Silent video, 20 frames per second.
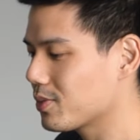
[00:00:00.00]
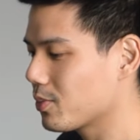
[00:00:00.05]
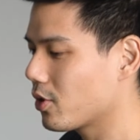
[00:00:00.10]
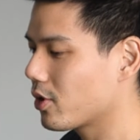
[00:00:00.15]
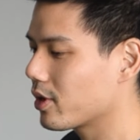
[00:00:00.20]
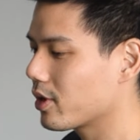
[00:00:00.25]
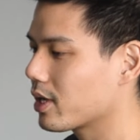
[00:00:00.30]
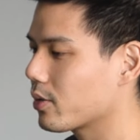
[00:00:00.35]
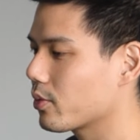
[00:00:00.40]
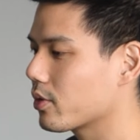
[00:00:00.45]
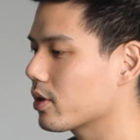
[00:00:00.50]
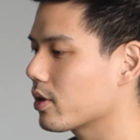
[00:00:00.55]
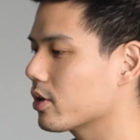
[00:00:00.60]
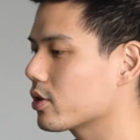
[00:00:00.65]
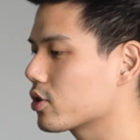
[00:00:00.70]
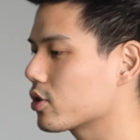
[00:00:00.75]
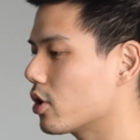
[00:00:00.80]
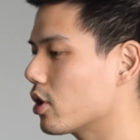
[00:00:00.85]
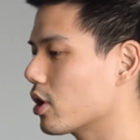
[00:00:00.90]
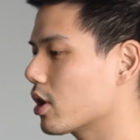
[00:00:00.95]
morning we're going
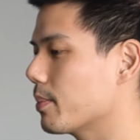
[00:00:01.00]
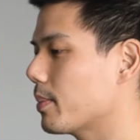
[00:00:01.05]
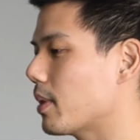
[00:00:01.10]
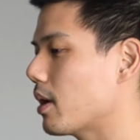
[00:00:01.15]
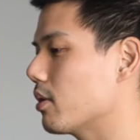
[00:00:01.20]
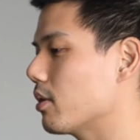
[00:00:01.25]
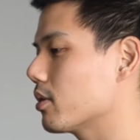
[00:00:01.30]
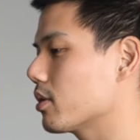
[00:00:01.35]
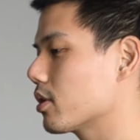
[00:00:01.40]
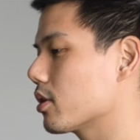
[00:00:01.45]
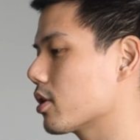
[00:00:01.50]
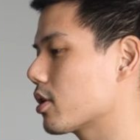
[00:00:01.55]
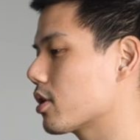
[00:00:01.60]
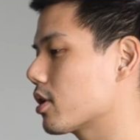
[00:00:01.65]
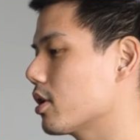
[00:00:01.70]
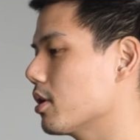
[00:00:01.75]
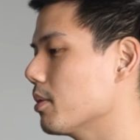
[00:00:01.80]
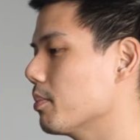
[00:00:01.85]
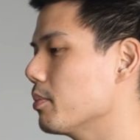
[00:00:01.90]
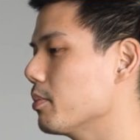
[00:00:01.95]
to talk about
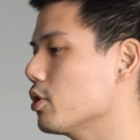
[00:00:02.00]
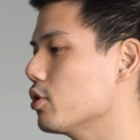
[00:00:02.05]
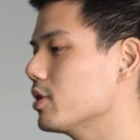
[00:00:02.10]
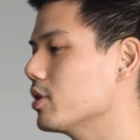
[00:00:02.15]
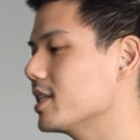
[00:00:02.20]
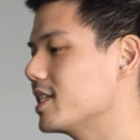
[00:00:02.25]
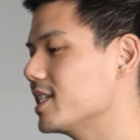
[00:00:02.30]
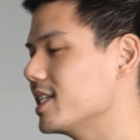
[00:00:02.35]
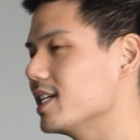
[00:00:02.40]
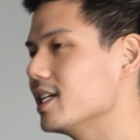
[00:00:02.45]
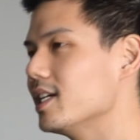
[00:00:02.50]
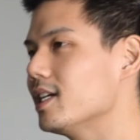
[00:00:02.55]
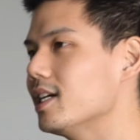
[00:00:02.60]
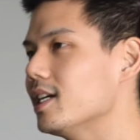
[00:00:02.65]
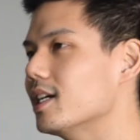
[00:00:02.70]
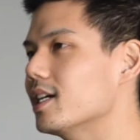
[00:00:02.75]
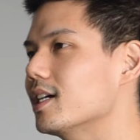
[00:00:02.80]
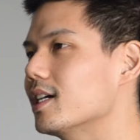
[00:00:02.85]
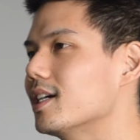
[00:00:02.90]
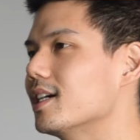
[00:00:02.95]

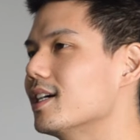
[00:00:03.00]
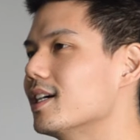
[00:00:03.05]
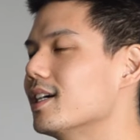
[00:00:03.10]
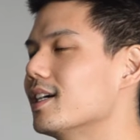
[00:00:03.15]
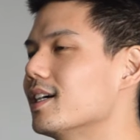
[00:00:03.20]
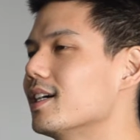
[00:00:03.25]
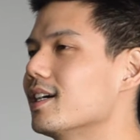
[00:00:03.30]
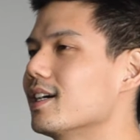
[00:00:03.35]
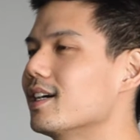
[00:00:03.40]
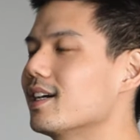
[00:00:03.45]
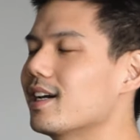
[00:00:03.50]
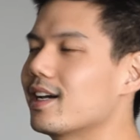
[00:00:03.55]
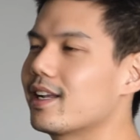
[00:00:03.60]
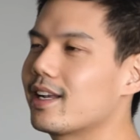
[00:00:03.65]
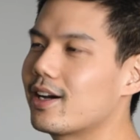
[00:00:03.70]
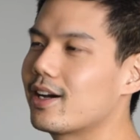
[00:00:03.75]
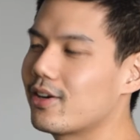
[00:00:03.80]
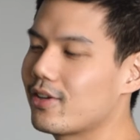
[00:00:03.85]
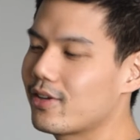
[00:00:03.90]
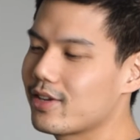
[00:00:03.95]
community.
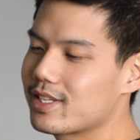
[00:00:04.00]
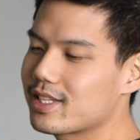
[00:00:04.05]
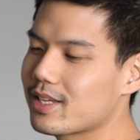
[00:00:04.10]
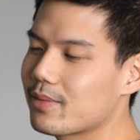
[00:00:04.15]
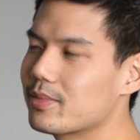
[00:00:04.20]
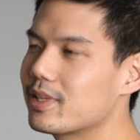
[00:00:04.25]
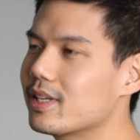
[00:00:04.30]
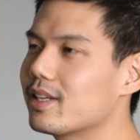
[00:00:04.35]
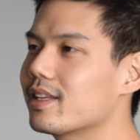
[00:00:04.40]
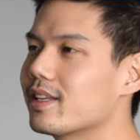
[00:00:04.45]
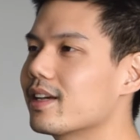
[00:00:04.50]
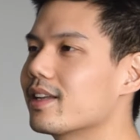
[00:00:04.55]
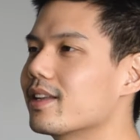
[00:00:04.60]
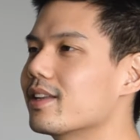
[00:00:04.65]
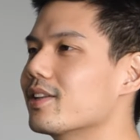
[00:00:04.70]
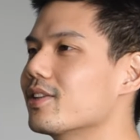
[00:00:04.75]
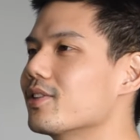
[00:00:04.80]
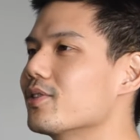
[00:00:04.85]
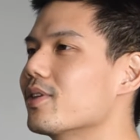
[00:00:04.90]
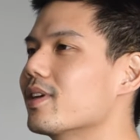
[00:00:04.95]
Now, it's something
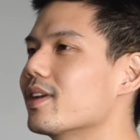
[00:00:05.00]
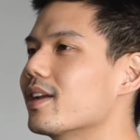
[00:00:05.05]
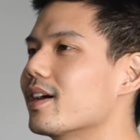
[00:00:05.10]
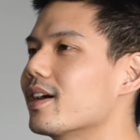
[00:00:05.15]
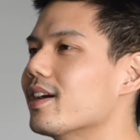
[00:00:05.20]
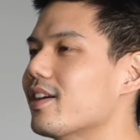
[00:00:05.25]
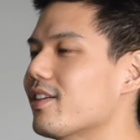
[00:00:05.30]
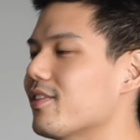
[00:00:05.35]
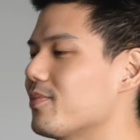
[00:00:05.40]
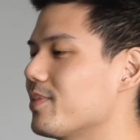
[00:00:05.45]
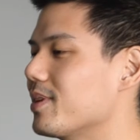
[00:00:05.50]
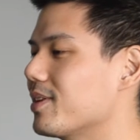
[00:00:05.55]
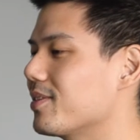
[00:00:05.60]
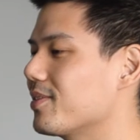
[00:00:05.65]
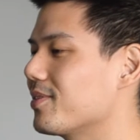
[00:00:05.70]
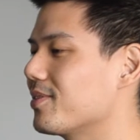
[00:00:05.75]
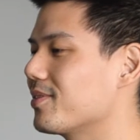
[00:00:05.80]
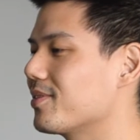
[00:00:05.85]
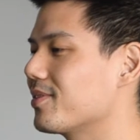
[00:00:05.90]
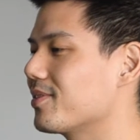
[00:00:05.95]
that you and I have
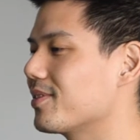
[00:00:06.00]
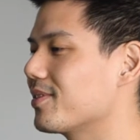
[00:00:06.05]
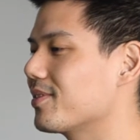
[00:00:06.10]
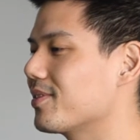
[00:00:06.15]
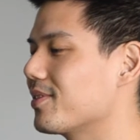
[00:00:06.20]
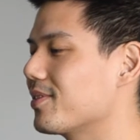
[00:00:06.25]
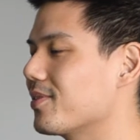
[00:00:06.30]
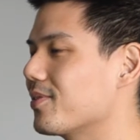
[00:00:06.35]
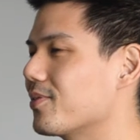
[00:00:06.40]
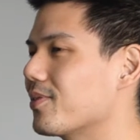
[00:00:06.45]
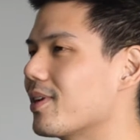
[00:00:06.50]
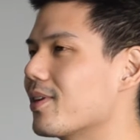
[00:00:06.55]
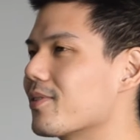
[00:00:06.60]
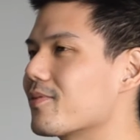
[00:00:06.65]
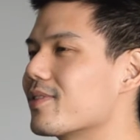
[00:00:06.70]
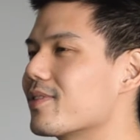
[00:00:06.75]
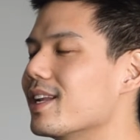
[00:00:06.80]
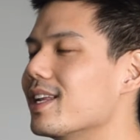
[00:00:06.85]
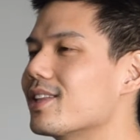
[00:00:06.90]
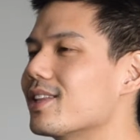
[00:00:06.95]
been,
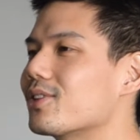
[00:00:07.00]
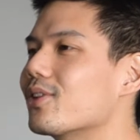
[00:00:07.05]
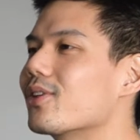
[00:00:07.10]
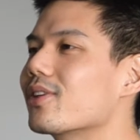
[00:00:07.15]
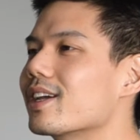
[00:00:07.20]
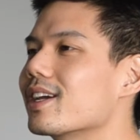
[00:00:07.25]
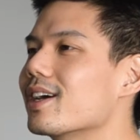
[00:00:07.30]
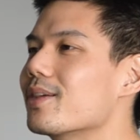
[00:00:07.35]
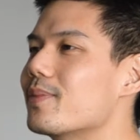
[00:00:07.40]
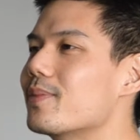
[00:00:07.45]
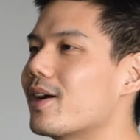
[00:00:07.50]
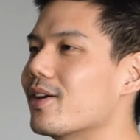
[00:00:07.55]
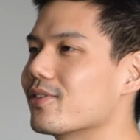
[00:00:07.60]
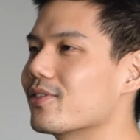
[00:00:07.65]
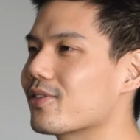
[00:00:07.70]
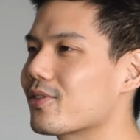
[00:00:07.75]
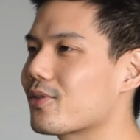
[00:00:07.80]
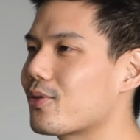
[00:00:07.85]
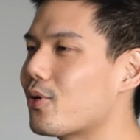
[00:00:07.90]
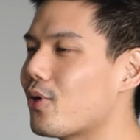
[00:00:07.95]
really talking about
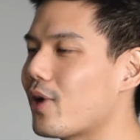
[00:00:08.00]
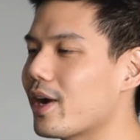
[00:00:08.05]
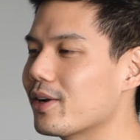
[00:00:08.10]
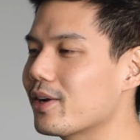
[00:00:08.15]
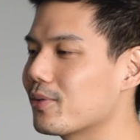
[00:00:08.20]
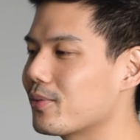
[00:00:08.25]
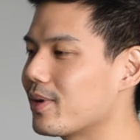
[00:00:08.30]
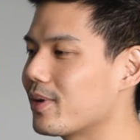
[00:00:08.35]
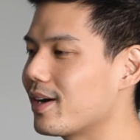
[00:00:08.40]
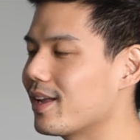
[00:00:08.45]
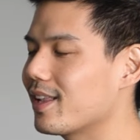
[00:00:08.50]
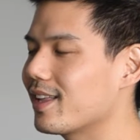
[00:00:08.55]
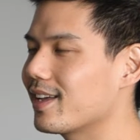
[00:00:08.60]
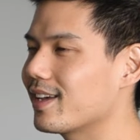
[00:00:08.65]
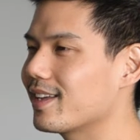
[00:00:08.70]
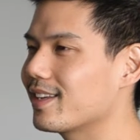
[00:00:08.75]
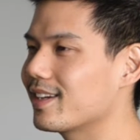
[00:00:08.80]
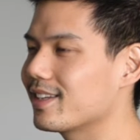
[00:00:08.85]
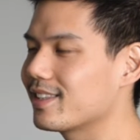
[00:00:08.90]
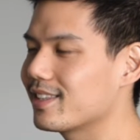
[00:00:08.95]
for quite a while,
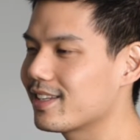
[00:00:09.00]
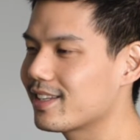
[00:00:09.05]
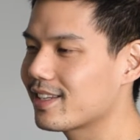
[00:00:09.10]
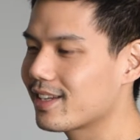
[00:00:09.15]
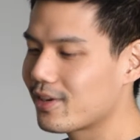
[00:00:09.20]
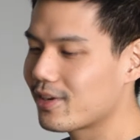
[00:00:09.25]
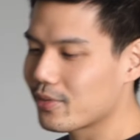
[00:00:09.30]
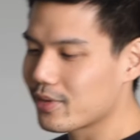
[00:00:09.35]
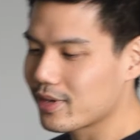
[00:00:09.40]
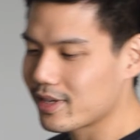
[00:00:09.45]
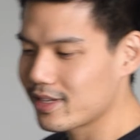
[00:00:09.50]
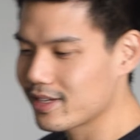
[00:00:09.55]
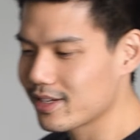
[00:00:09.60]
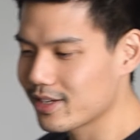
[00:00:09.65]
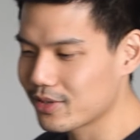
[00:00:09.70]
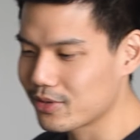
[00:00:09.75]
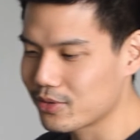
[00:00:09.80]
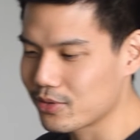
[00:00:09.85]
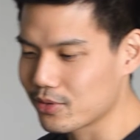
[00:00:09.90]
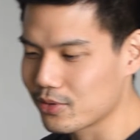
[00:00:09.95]
and I think now we're
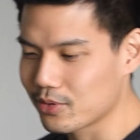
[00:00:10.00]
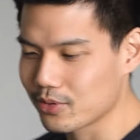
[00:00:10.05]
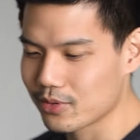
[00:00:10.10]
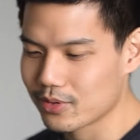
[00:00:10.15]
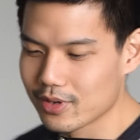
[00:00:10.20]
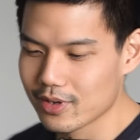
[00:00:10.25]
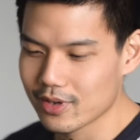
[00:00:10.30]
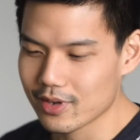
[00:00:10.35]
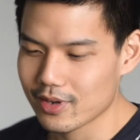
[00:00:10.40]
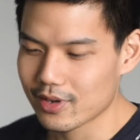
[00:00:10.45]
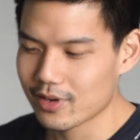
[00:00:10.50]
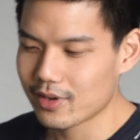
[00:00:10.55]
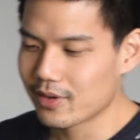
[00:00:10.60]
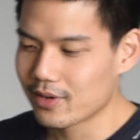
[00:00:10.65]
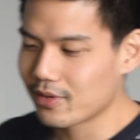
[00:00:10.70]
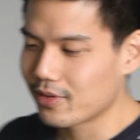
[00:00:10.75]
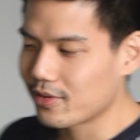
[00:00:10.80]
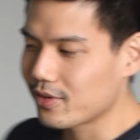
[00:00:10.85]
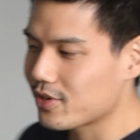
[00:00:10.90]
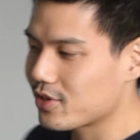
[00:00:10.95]
here to.
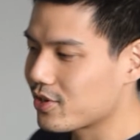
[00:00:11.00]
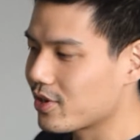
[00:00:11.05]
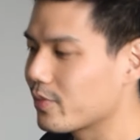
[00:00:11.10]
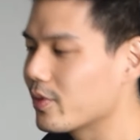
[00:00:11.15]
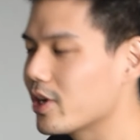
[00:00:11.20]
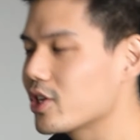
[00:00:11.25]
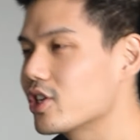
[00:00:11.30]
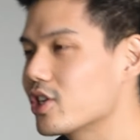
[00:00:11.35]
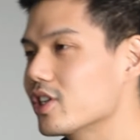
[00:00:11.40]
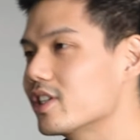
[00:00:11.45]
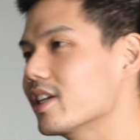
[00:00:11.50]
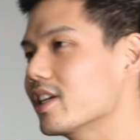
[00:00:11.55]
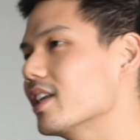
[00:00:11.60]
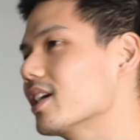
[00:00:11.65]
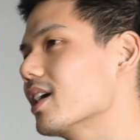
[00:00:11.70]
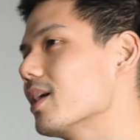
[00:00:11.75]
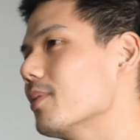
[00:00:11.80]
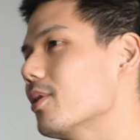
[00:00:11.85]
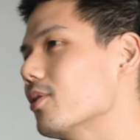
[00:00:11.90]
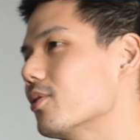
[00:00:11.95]
We're actually
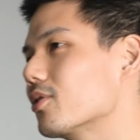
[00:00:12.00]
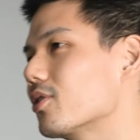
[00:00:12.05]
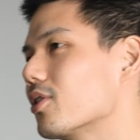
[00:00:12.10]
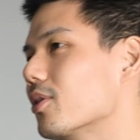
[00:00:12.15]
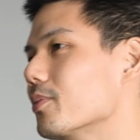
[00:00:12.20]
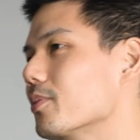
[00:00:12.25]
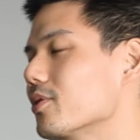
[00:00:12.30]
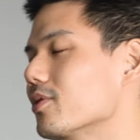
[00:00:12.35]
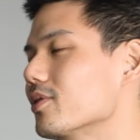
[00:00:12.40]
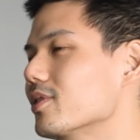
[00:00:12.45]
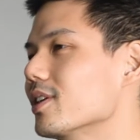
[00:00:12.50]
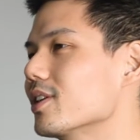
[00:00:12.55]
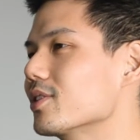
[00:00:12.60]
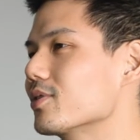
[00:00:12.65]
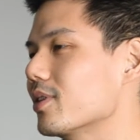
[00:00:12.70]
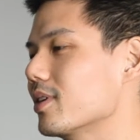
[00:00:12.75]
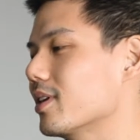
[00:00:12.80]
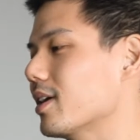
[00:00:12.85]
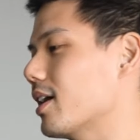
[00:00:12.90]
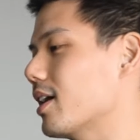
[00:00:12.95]
setting up our own community as
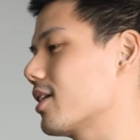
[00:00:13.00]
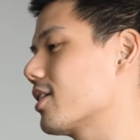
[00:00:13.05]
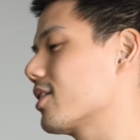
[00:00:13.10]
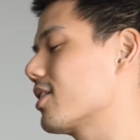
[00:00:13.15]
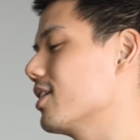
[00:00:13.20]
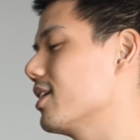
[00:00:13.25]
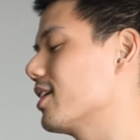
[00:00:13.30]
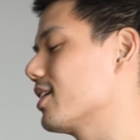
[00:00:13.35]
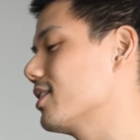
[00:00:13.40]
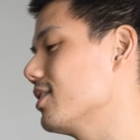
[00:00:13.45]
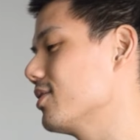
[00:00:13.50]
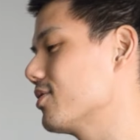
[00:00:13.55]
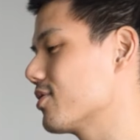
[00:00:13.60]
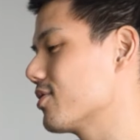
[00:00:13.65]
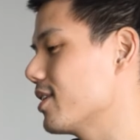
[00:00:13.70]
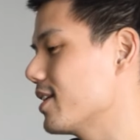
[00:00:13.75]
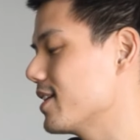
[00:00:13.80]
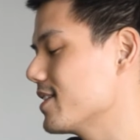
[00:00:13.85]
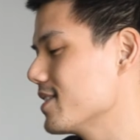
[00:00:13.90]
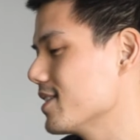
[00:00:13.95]
well, the Hacker Collective,
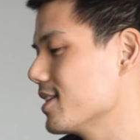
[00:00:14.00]
right?